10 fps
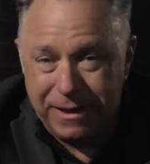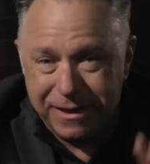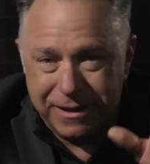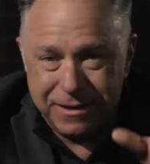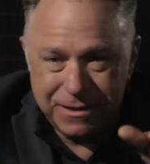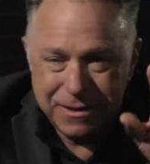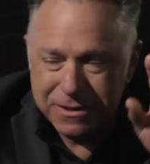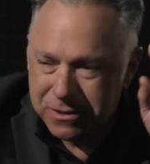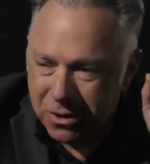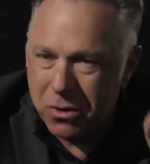get this
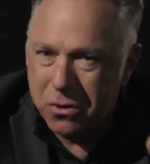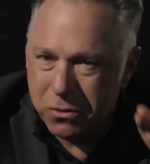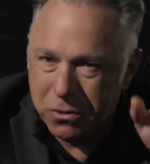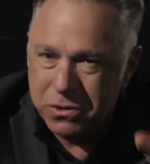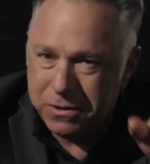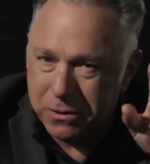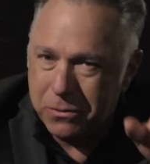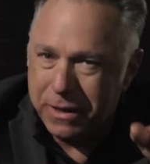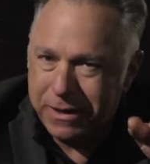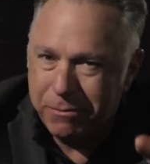is so crucial.
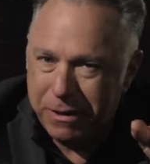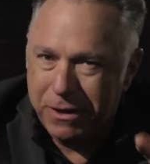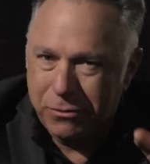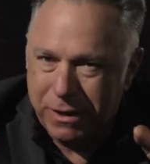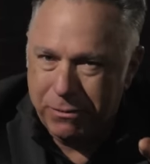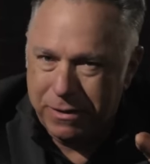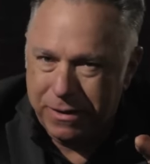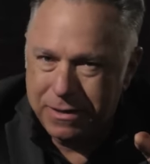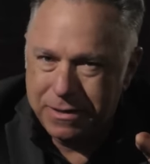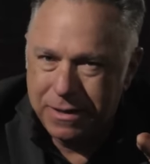Don't let them get away with
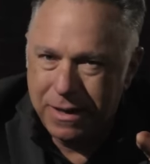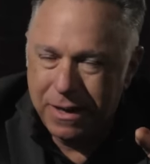this.